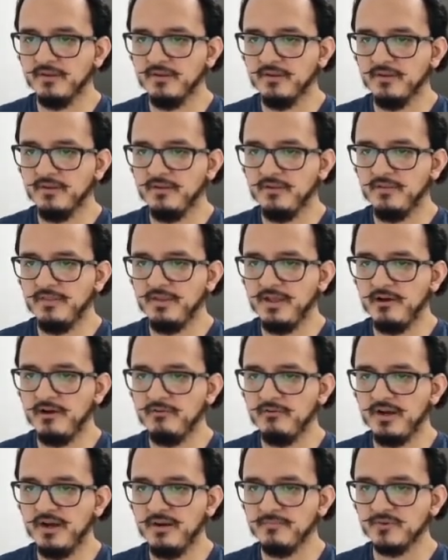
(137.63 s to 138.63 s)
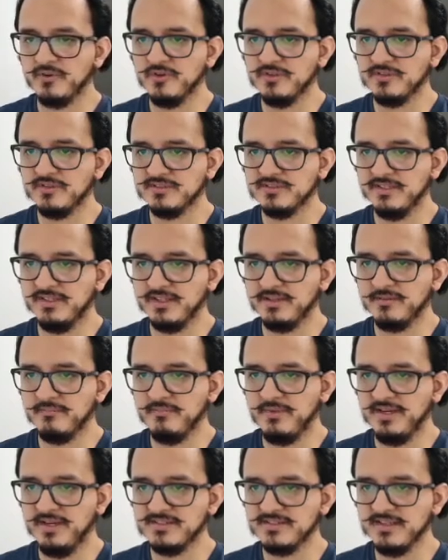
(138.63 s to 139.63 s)
Now I'm going to select
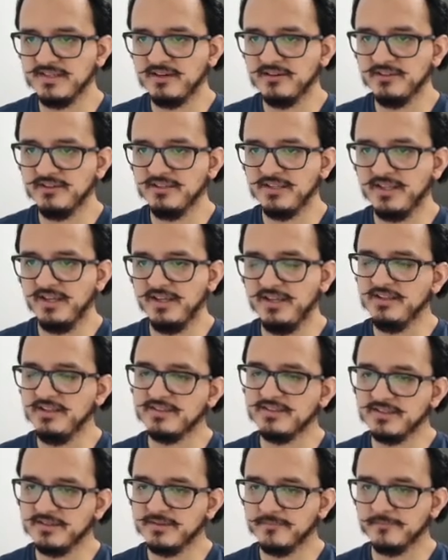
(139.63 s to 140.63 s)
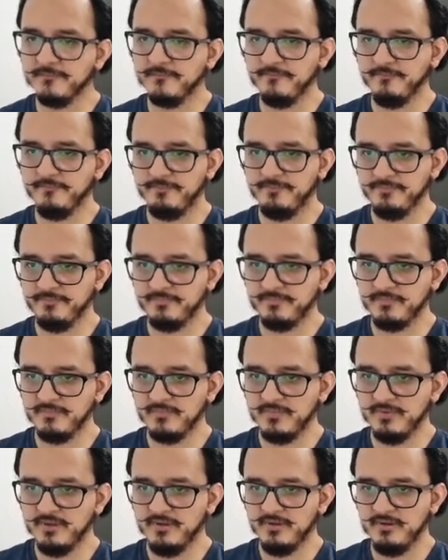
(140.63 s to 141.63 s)
my second date.
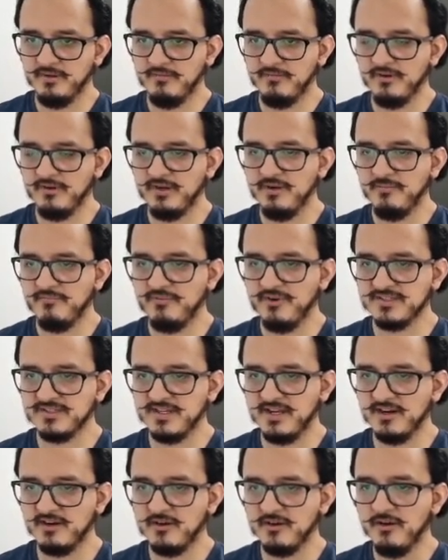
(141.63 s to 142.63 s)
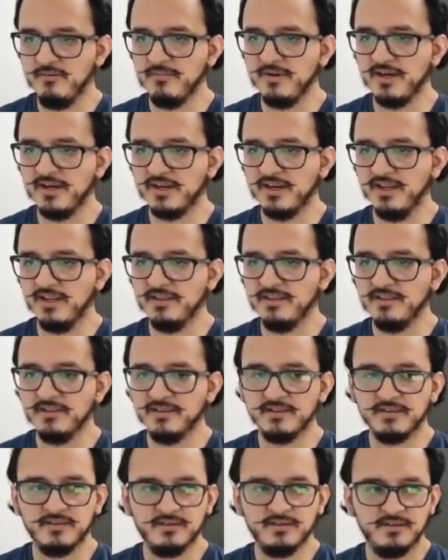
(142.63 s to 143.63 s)
I'm going to press a comma again,
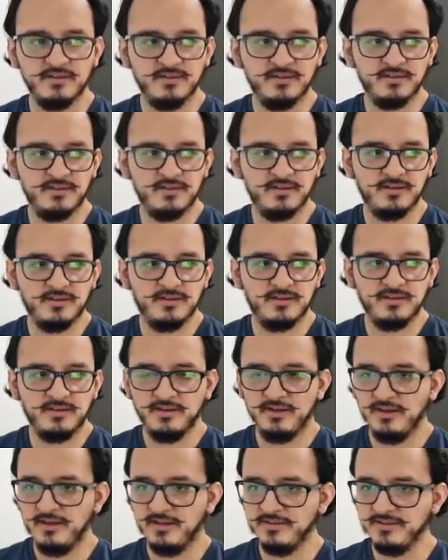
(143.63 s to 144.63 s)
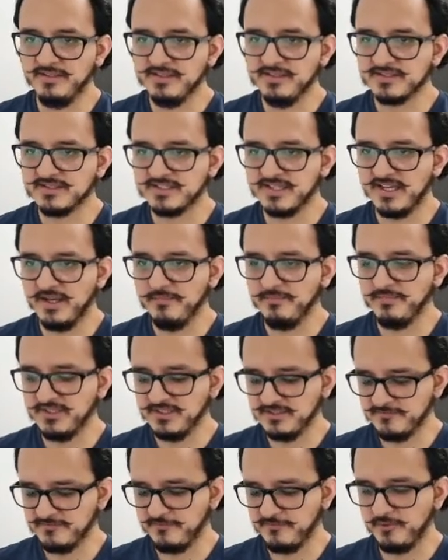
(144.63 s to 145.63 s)
and this time
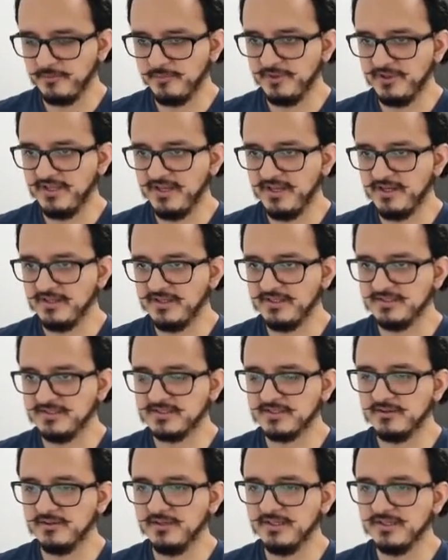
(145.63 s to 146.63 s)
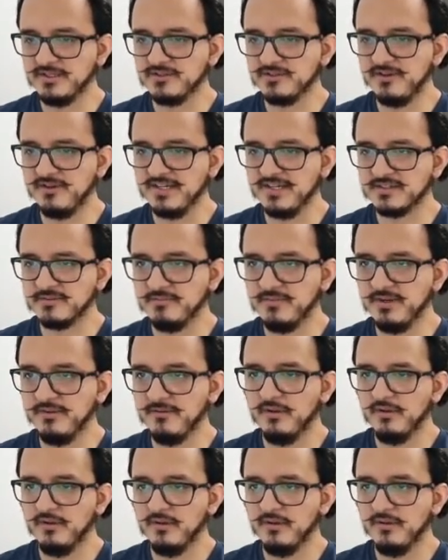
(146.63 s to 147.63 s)
this formula is going to ask me
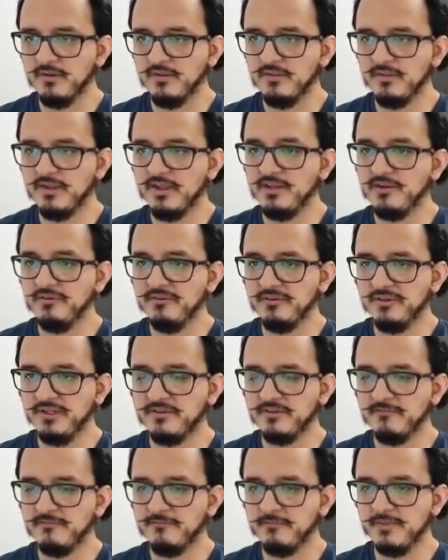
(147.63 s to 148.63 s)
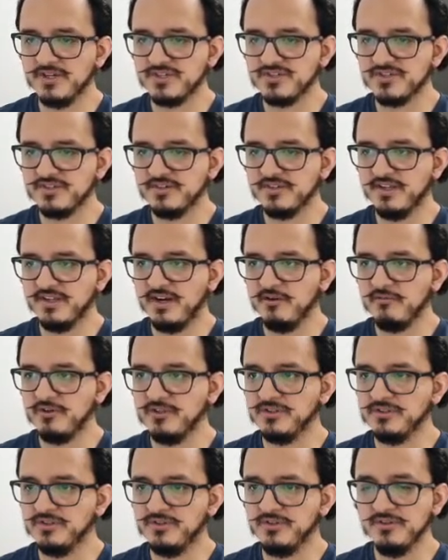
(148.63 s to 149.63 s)
the unit of measure that I
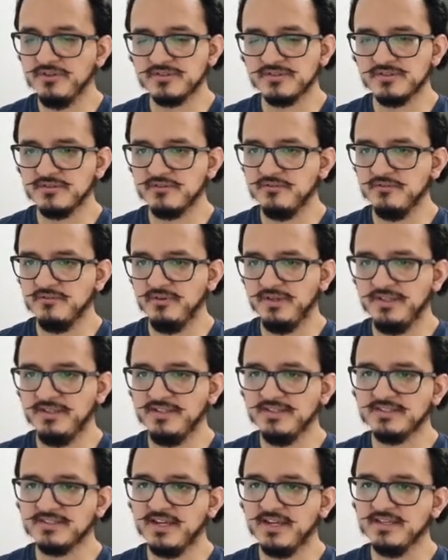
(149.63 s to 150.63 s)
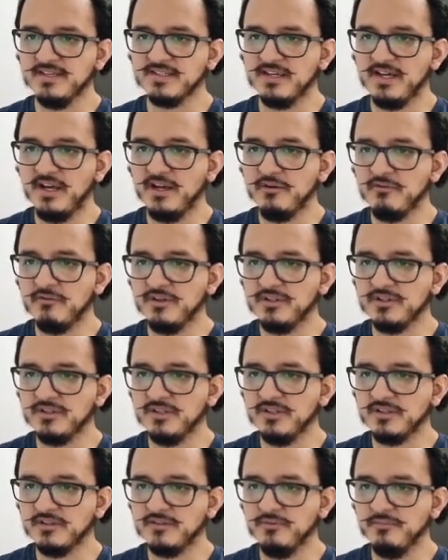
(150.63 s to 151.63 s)
want to use. So in this case I want
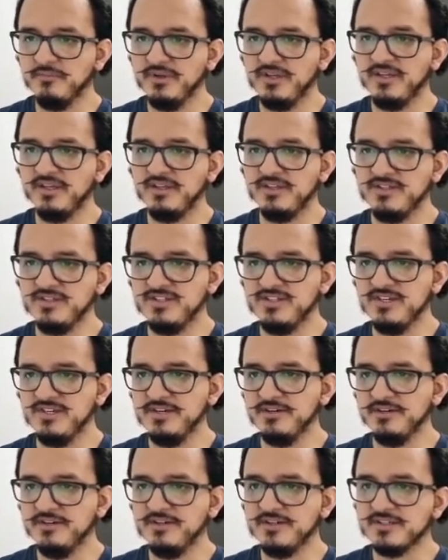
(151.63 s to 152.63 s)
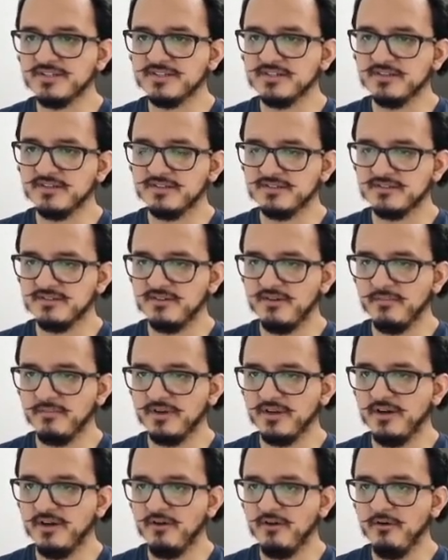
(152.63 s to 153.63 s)
it to be years, so I'm
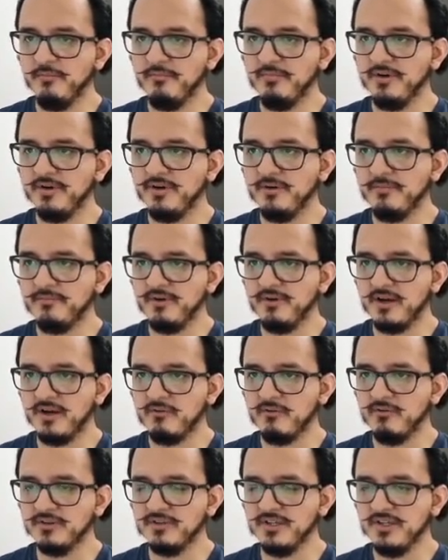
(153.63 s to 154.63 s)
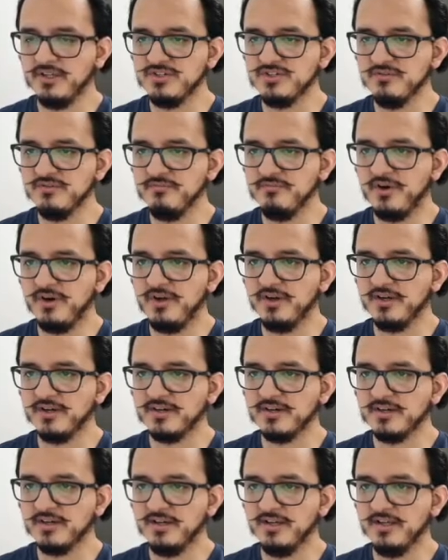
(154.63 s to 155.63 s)
gonna open up a quotation mark
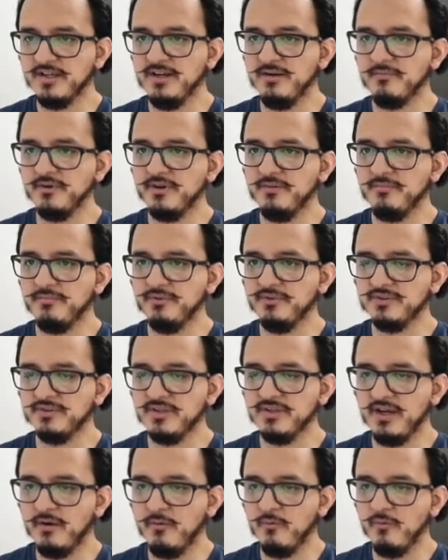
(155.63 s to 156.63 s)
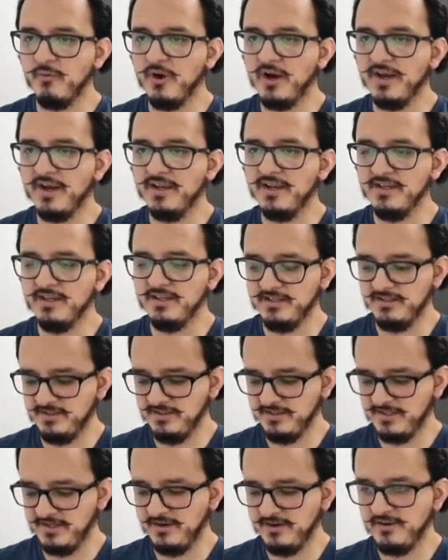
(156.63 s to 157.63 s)
and I'm gonna put a Y in
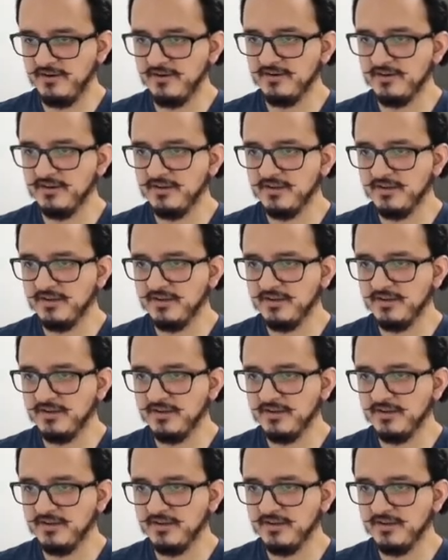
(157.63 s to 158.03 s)
there.